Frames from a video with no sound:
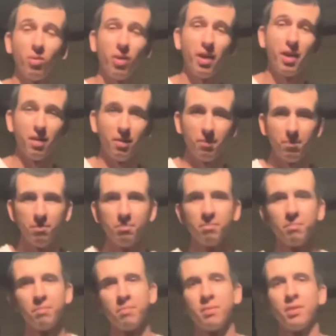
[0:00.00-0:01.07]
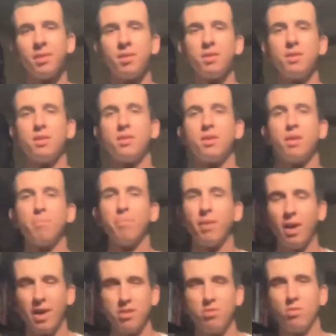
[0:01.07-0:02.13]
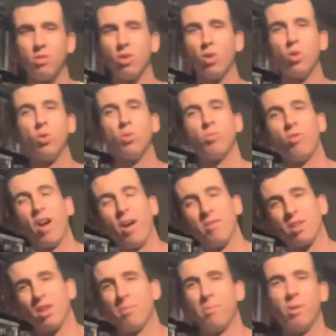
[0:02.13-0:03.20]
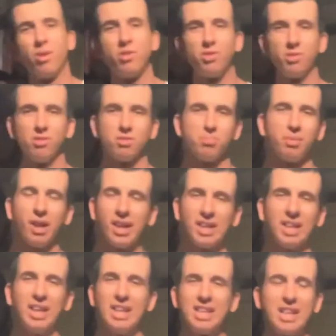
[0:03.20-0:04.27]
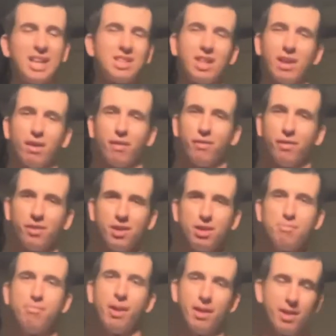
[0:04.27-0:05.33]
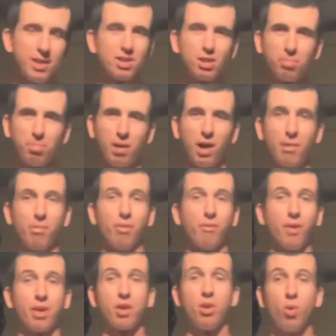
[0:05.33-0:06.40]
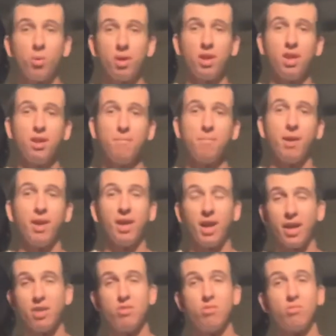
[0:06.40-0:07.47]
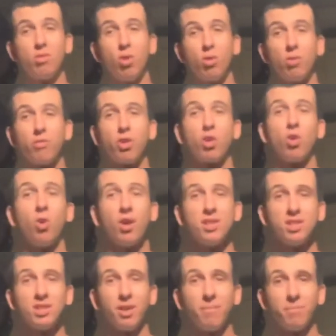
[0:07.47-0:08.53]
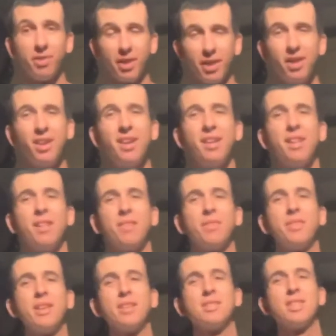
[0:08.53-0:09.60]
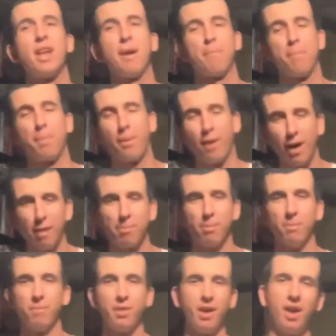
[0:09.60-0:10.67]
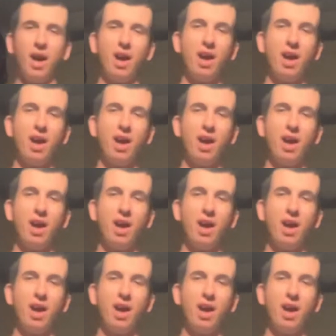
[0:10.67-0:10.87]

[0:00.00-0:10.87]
I'd um, but I do the whole round of commercials. But I can't get that off of eBay. That's the problem. If I go to eBay and I do go to record something, there's that problem that